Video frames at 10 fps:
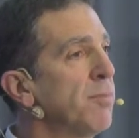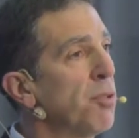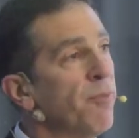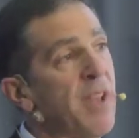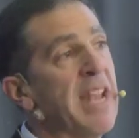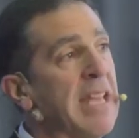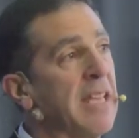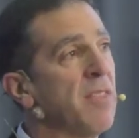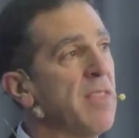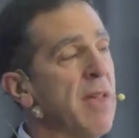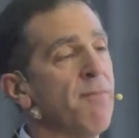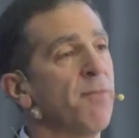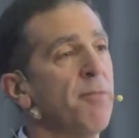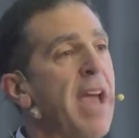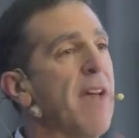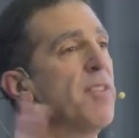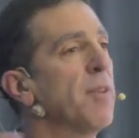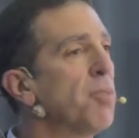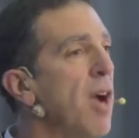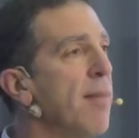preventing them from having
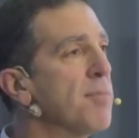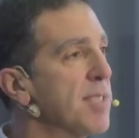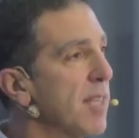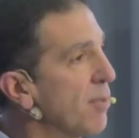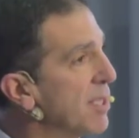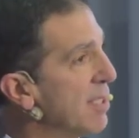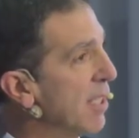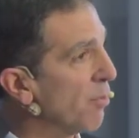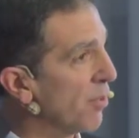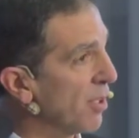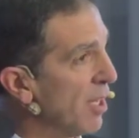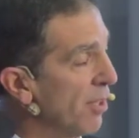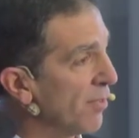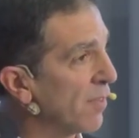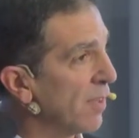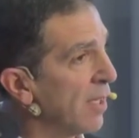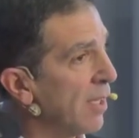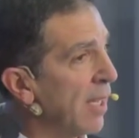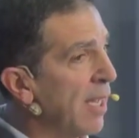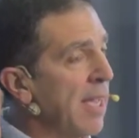the problems that I was seeing with adults.
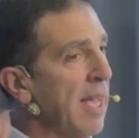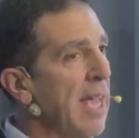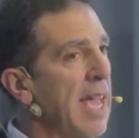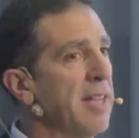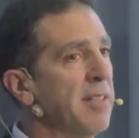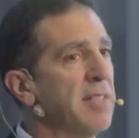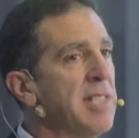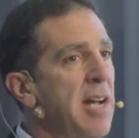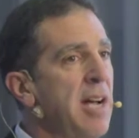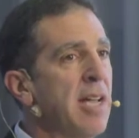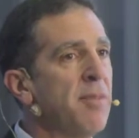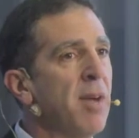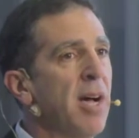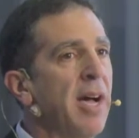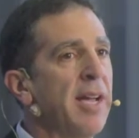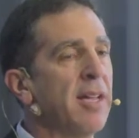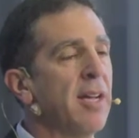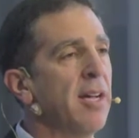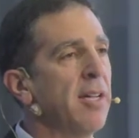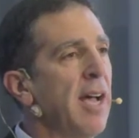And at the time,
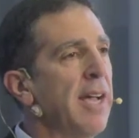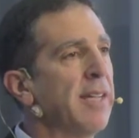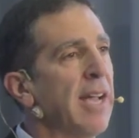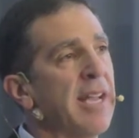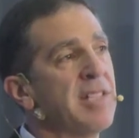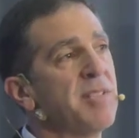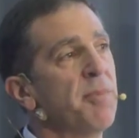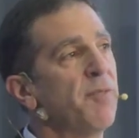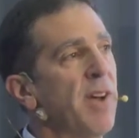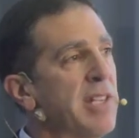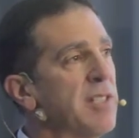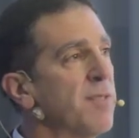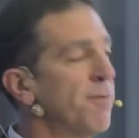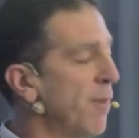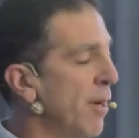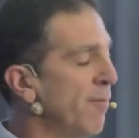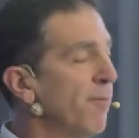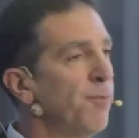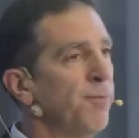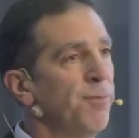I got some advice from
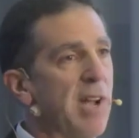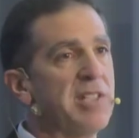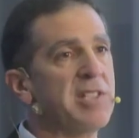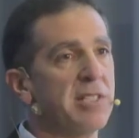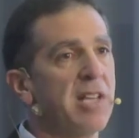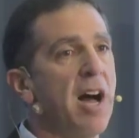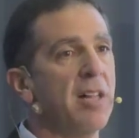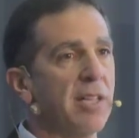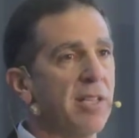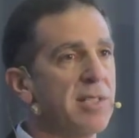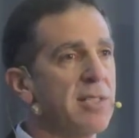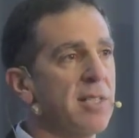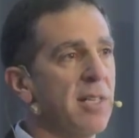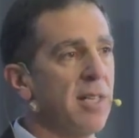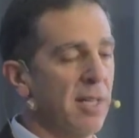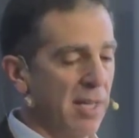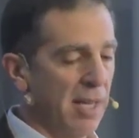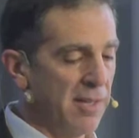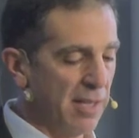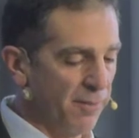friends and colleagues.
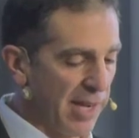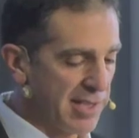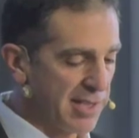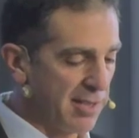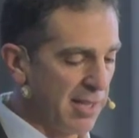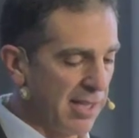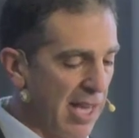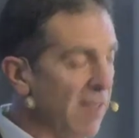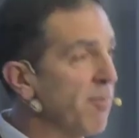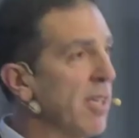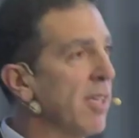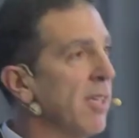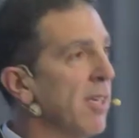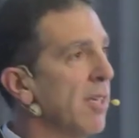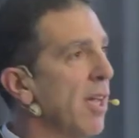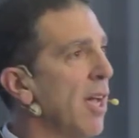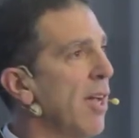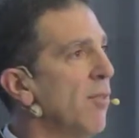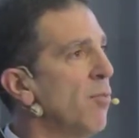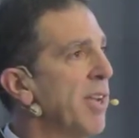And the advice that they gave me
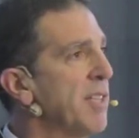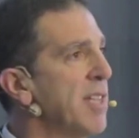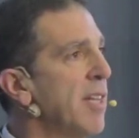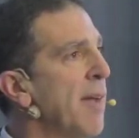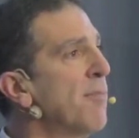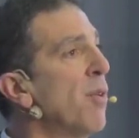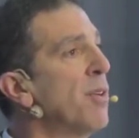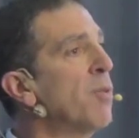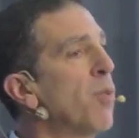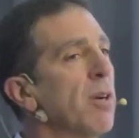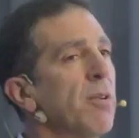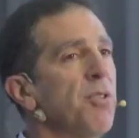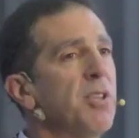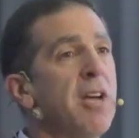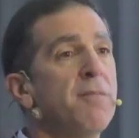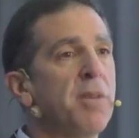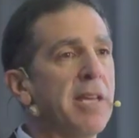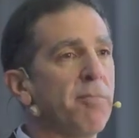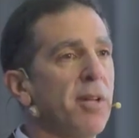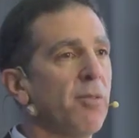when I said, I'm going to work with young
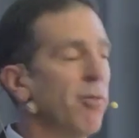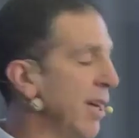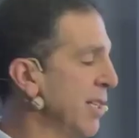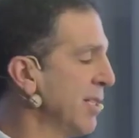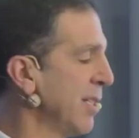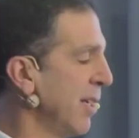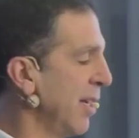people was,